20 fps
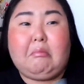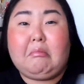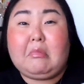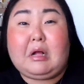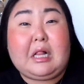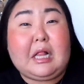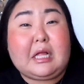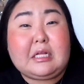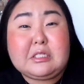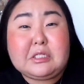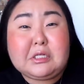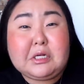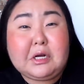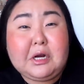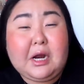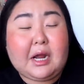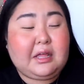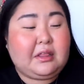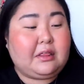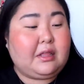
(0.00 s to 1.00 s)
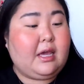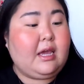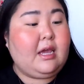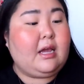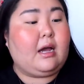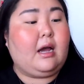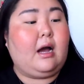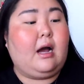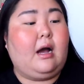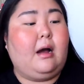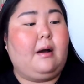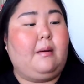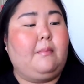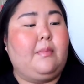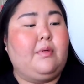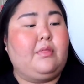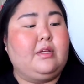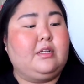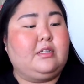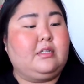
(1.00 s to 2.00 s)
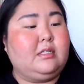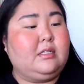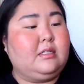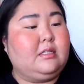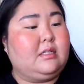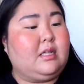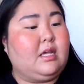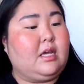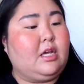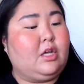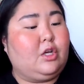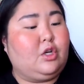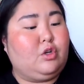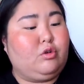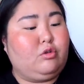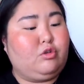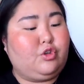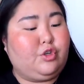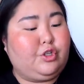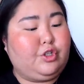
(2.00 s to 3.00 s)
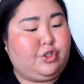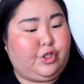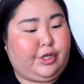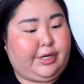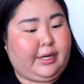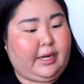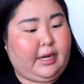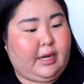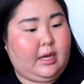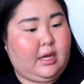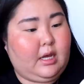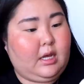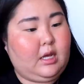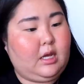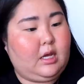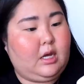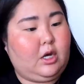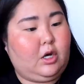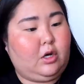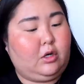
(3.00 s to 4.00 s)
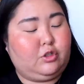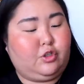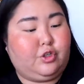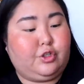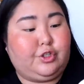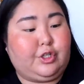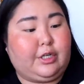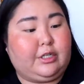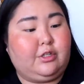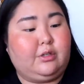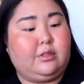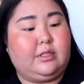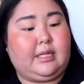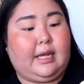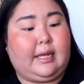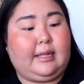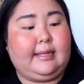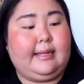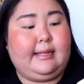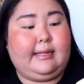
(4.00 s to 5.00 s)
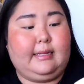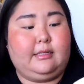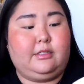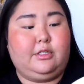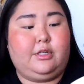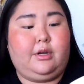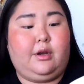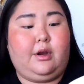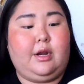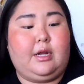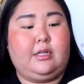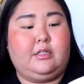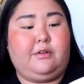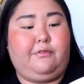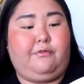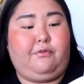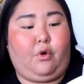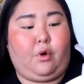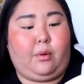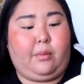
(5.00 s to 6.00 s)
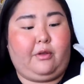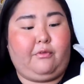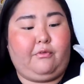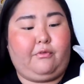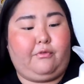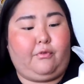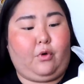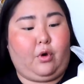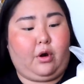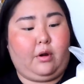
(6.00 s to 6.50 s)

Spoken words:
cleanser, I think. This is the Neutrogena Ultra Gentle Daily Cleanser. It's a foaming